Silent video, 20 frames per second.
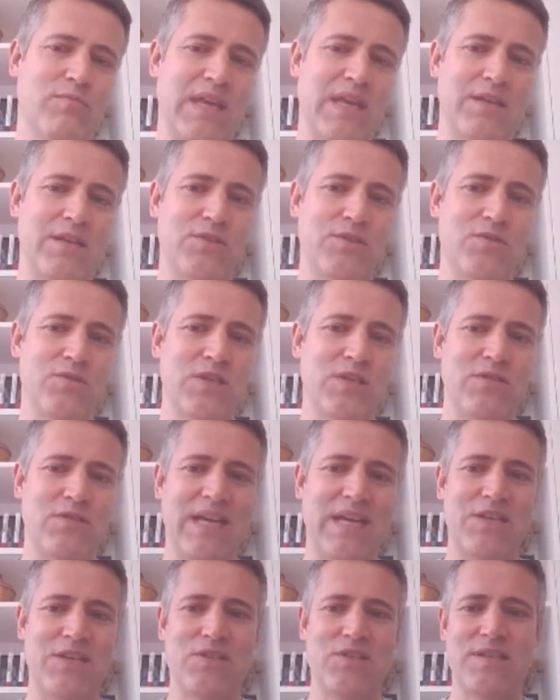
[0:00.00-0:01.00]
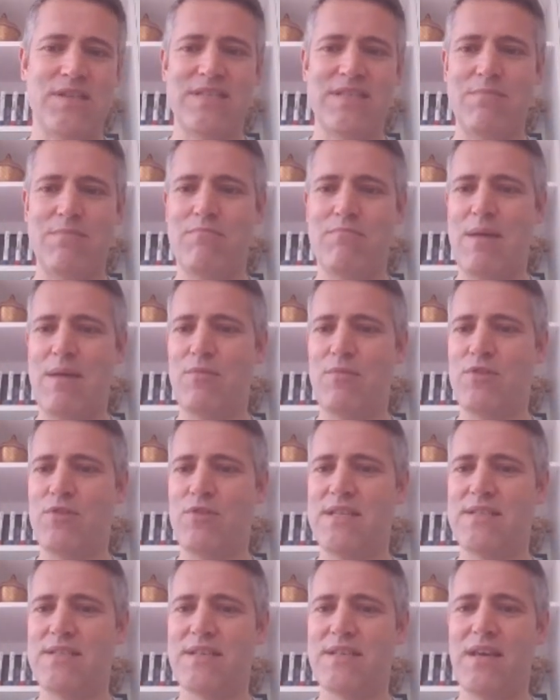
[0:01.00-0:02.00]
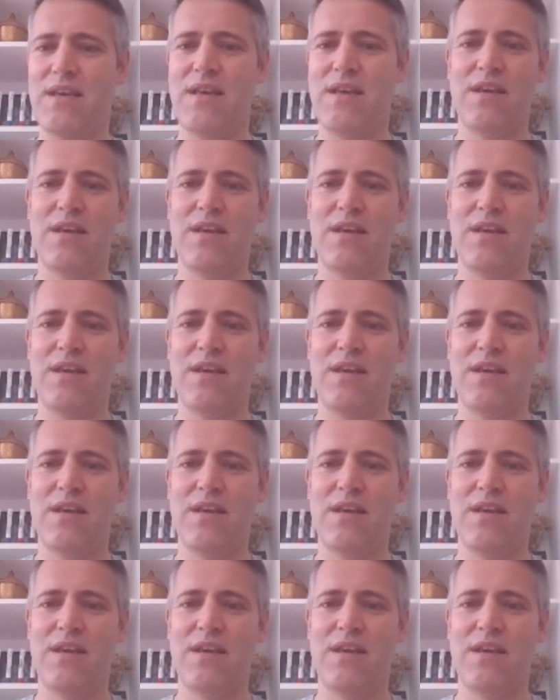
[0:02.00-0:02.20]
They can do donations in memories,